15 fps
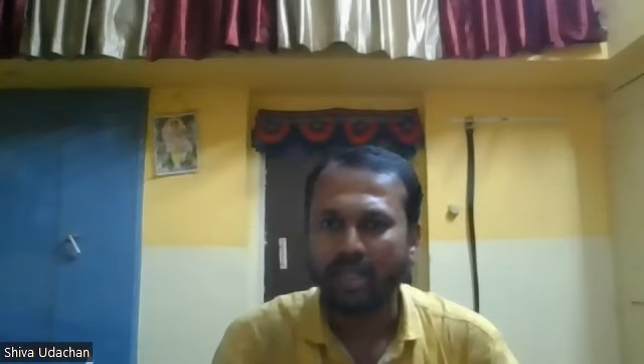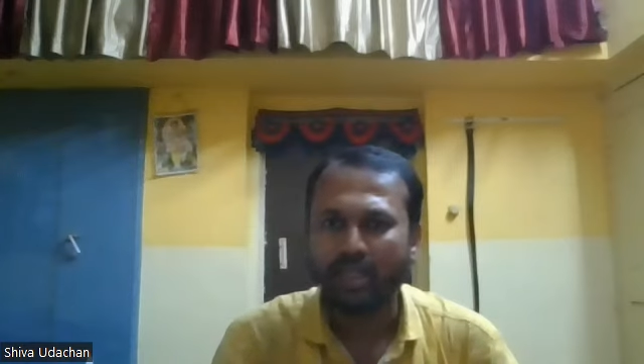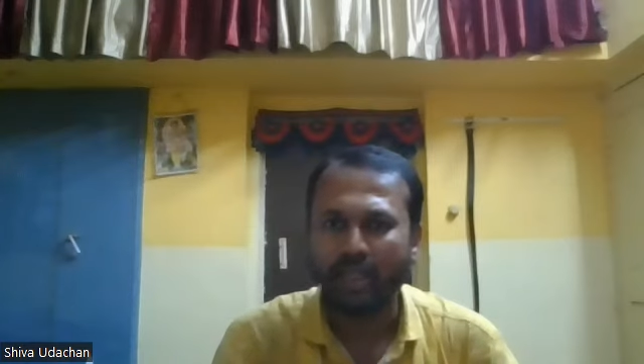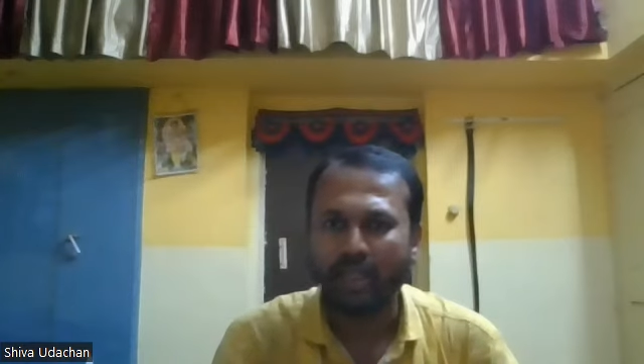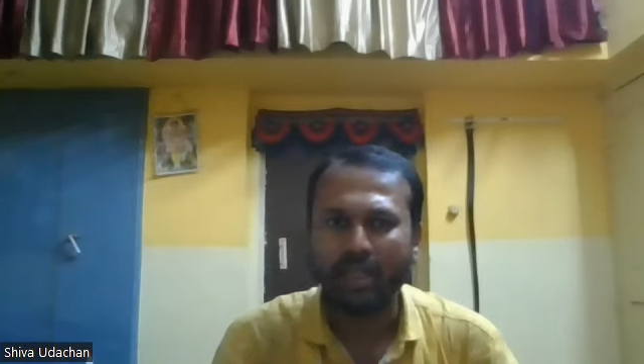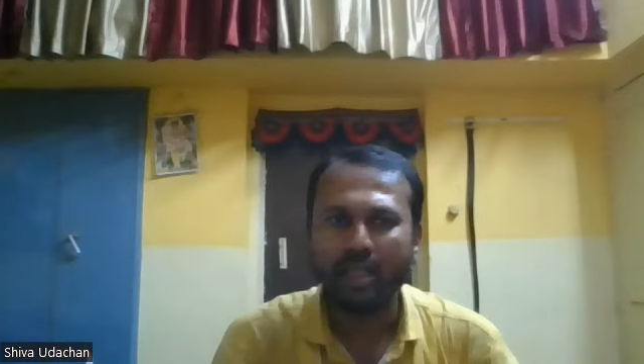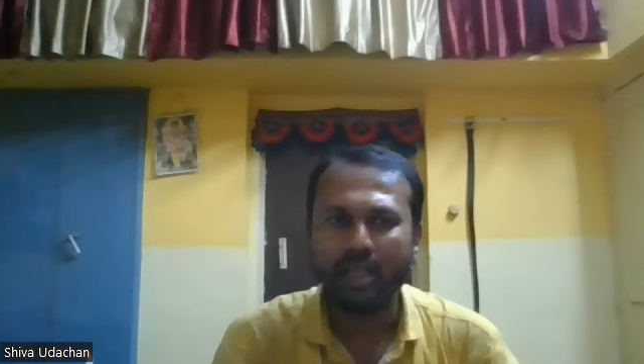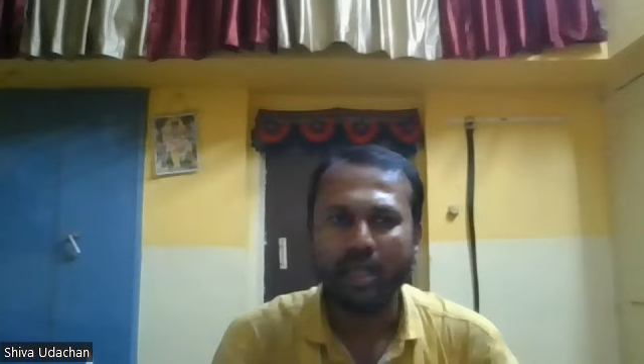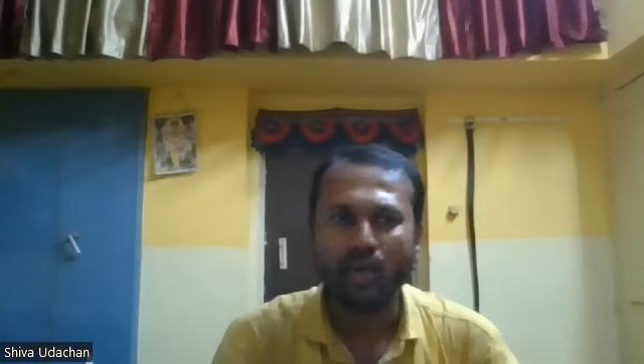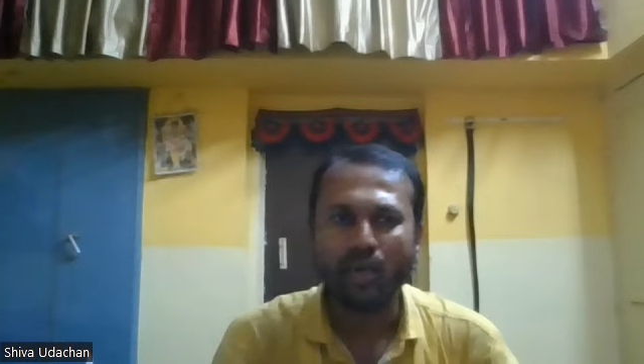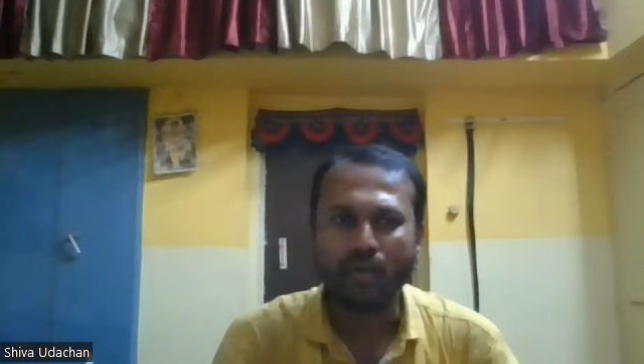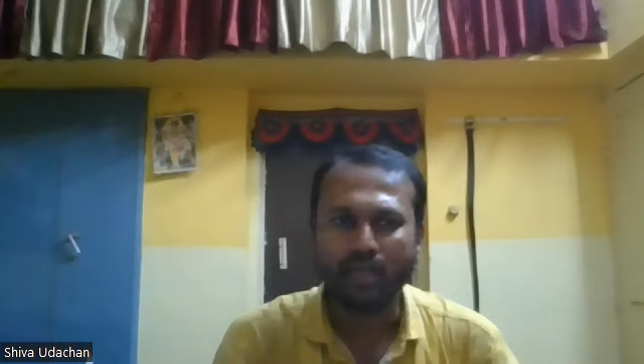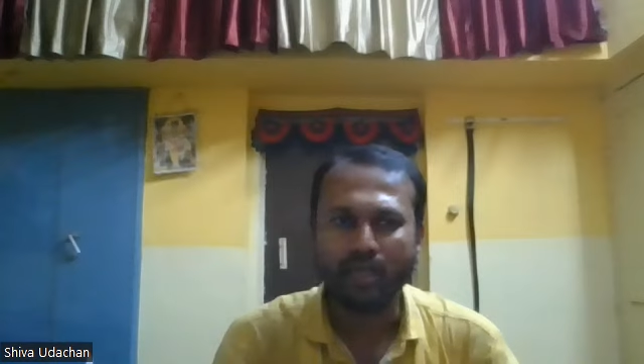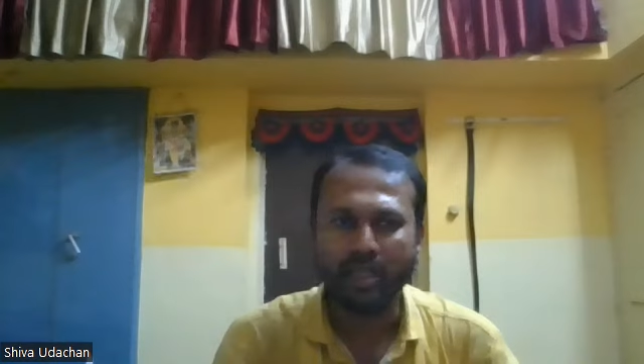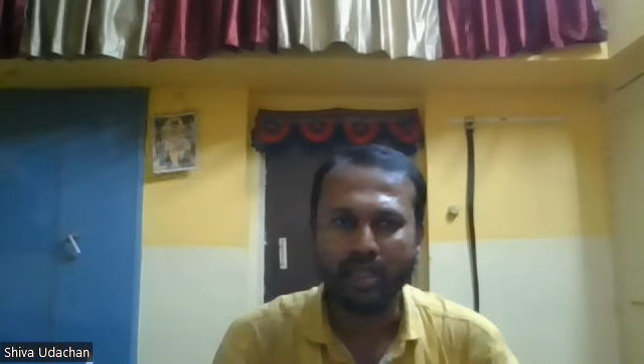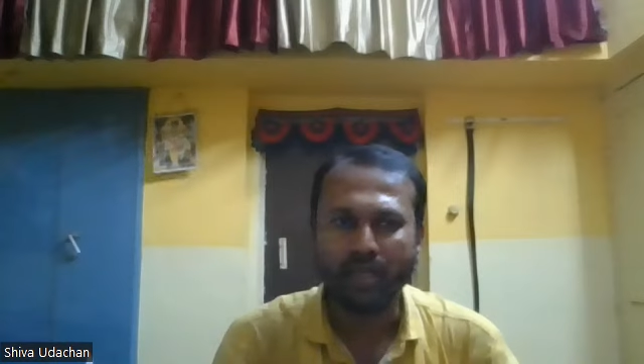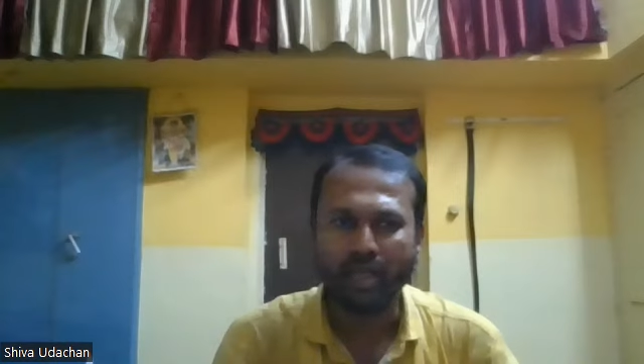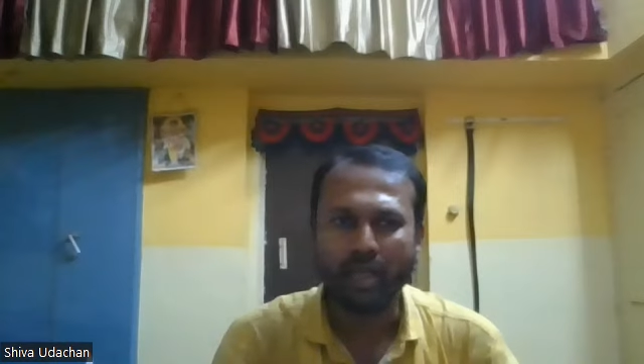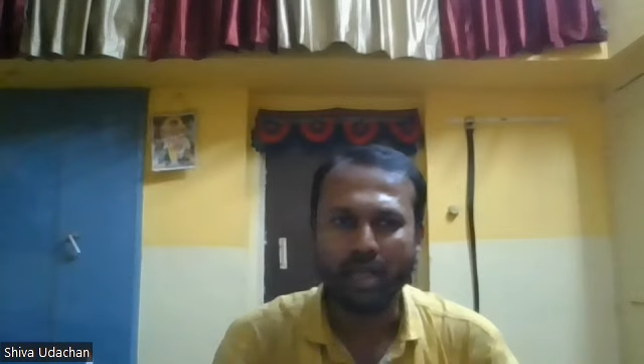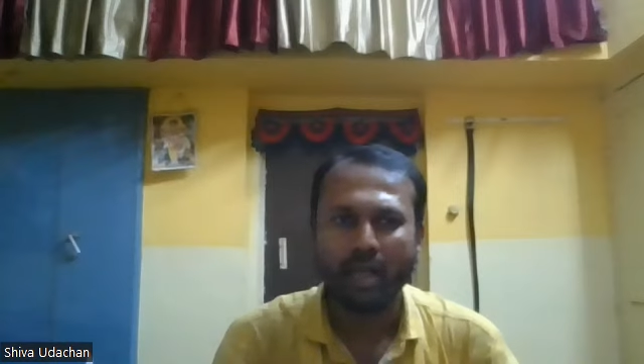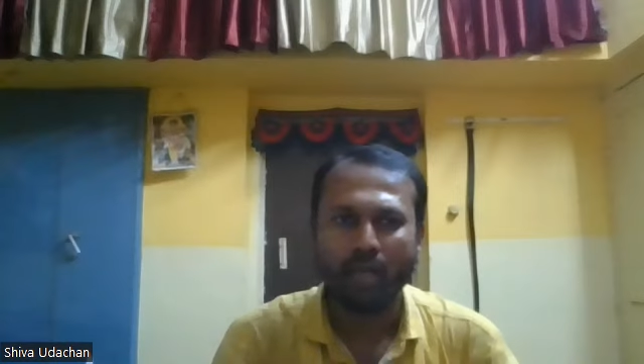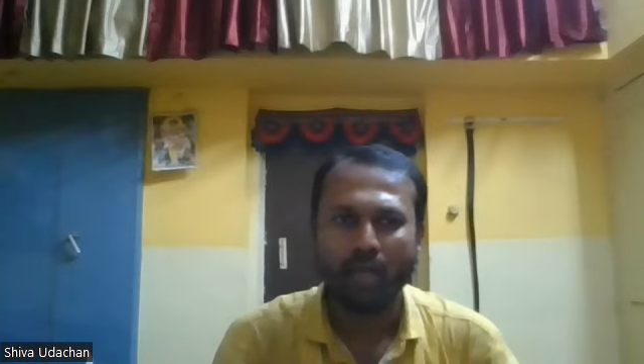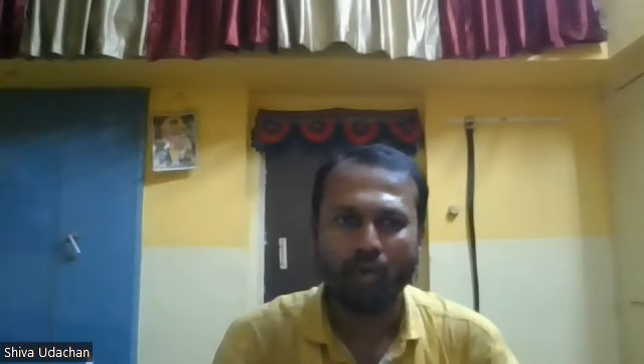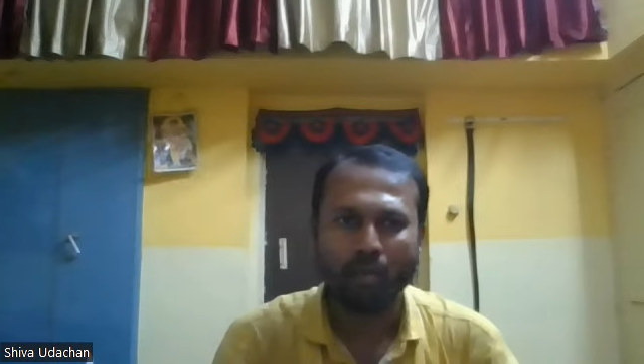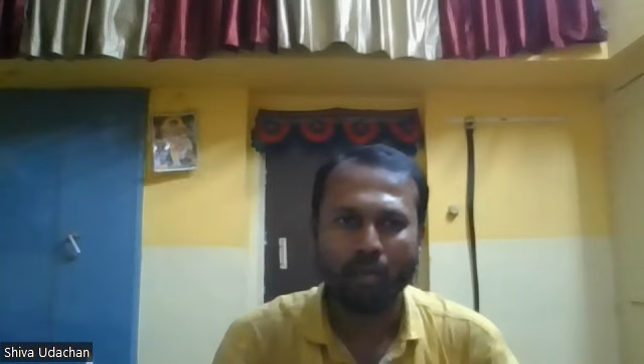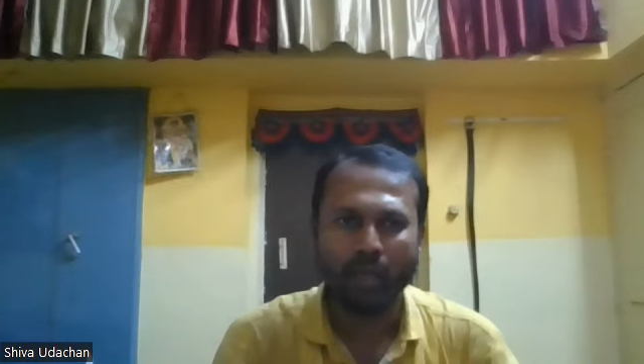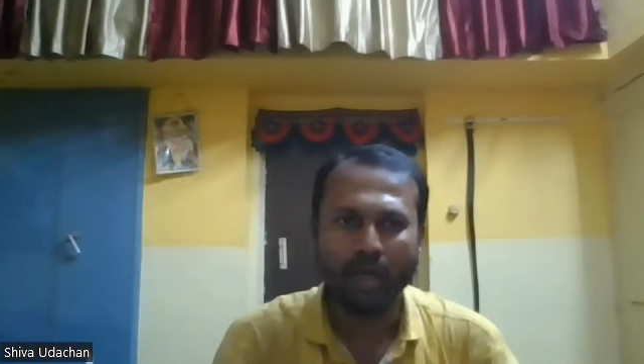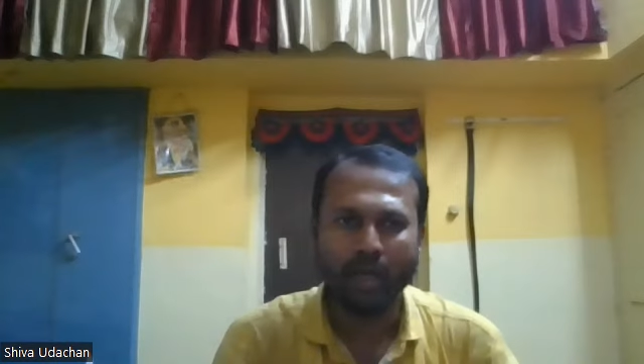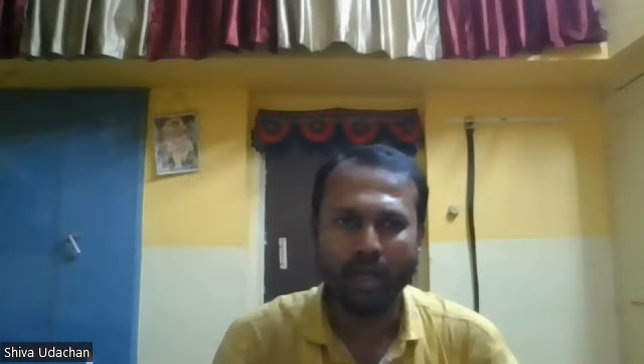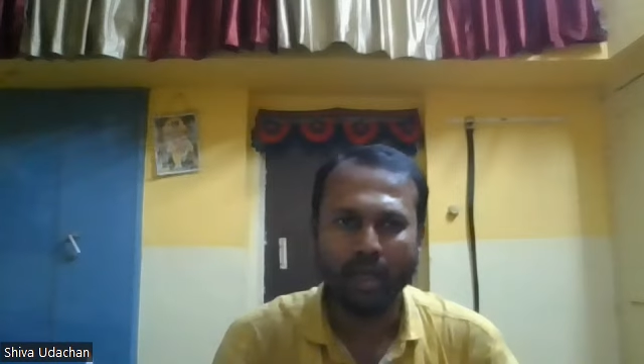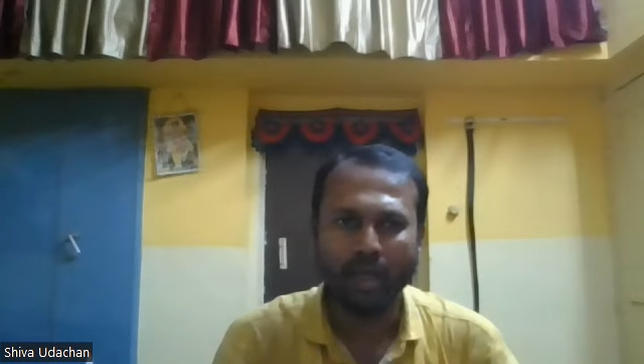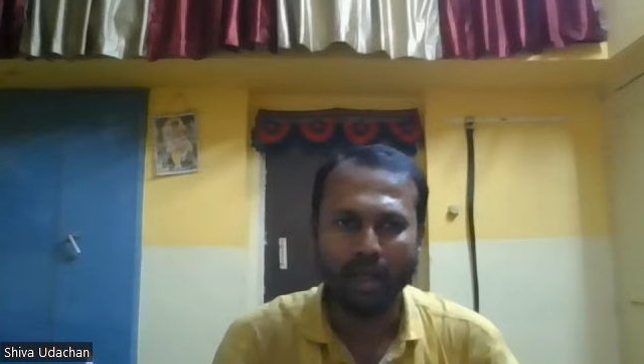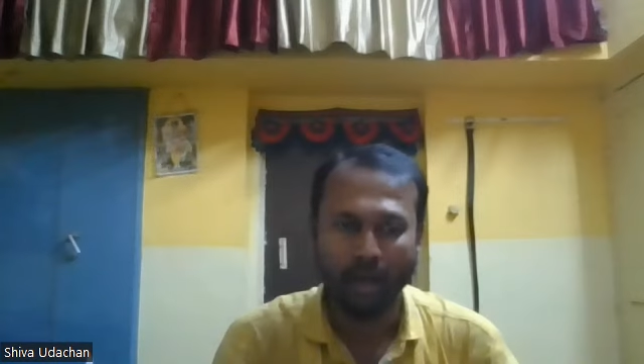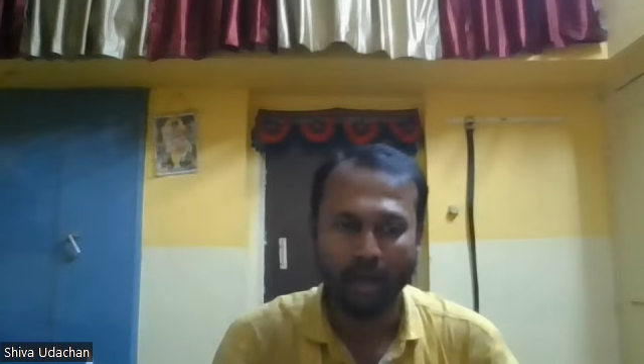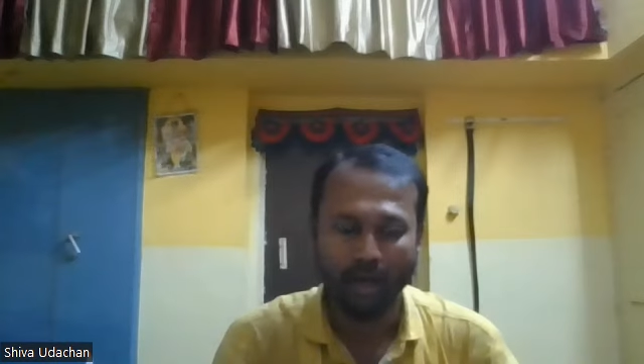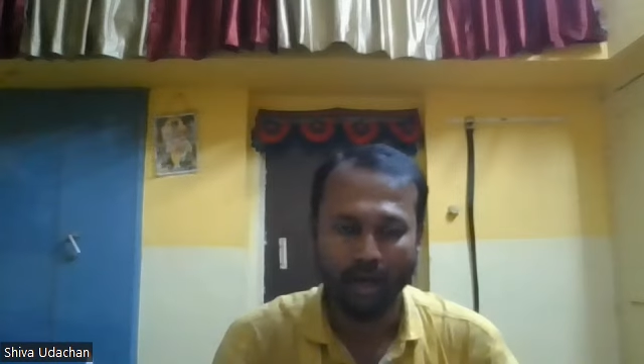their concentration, mobility,